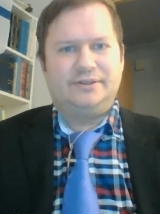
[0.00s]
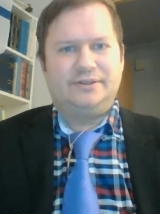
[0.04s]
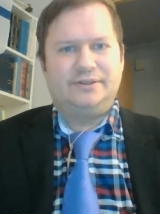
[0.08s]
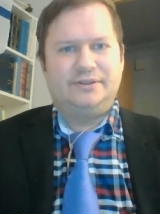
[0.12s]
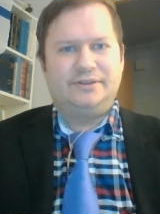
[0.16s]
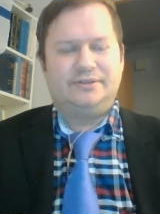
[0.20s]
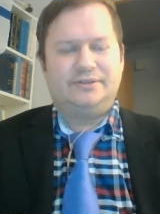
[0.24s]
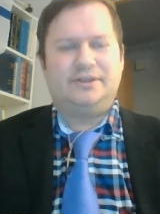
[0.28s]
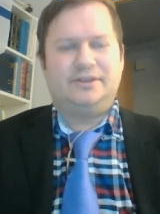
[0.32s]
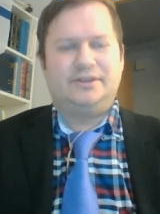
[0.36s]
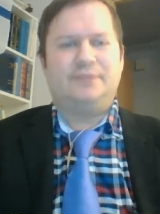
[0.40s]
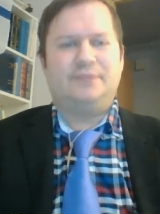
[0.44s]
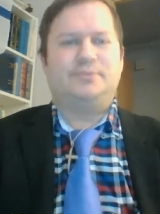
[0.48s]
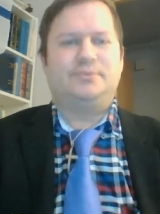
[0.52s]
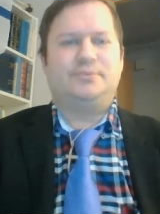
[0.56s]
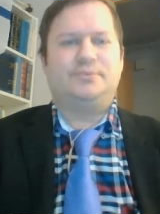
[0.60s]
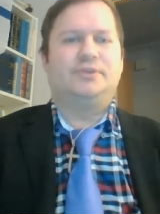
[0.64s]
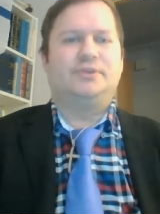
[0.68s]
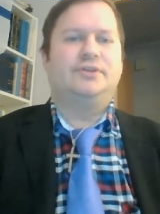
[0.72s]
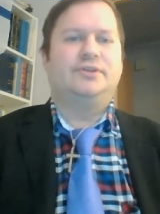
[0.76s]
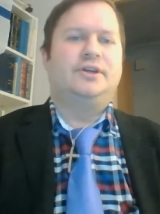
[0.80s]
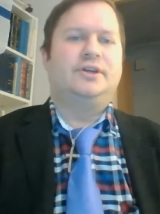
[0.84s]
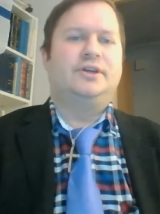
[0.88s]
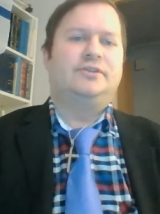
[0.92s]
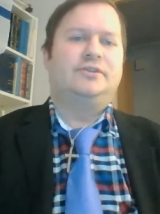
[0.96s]
keep on
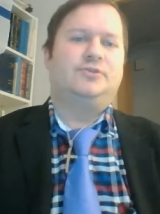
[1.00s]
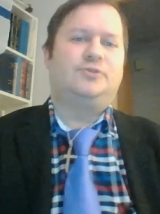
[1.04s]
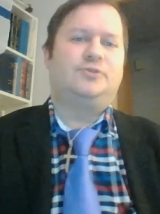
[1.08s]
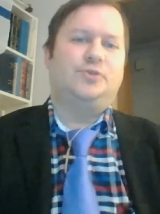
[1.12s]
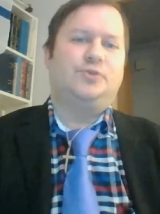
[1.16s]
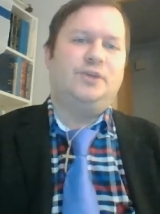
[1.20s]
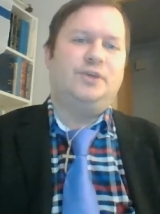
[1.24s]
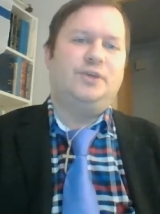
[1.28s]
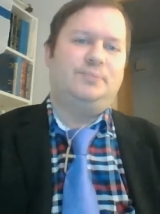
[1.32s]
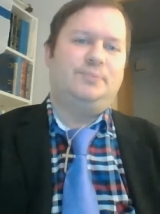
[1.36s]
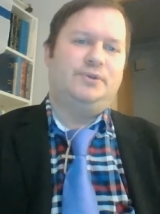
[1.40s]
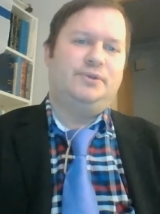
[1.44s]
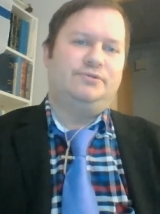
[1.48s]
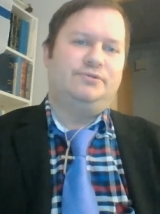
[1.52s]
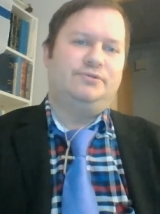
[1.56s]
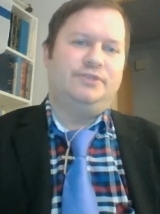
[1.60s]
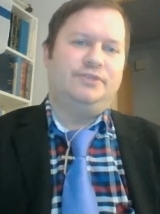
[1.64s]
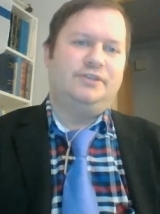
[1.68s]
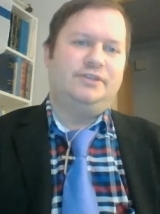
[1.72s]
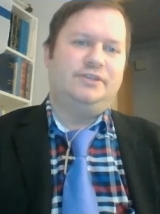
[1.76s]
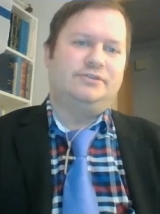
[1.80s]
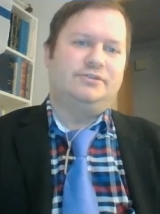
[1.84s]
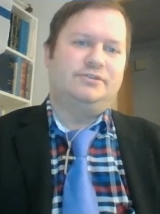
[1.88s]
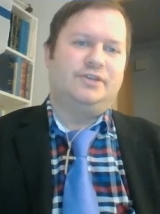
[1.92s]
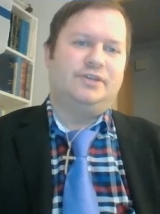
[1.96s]
sweeping
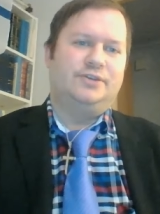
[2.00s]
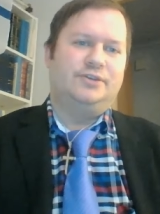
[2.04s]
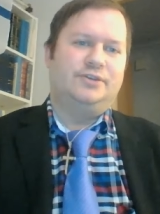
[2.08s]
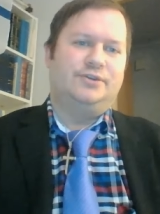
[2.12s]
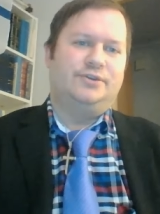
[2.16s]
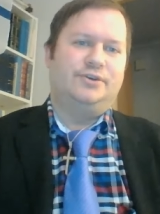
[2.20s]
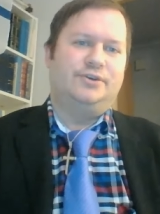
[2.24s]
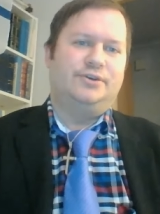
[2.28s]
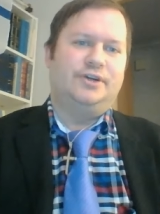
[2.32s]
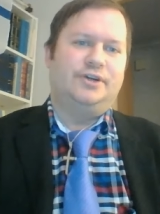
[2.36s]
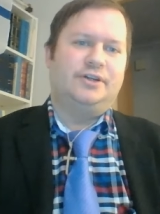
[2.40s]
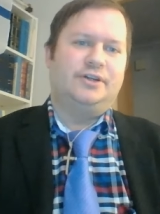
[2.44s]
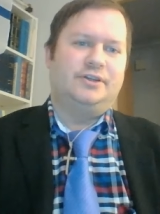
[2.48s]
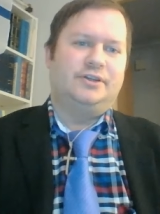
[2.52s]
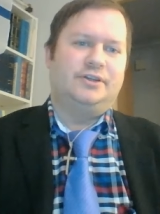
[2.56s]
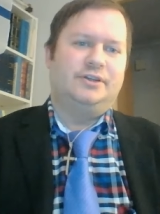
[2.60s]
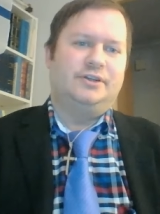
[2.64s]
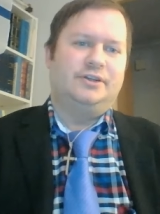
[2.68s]
things under a rug,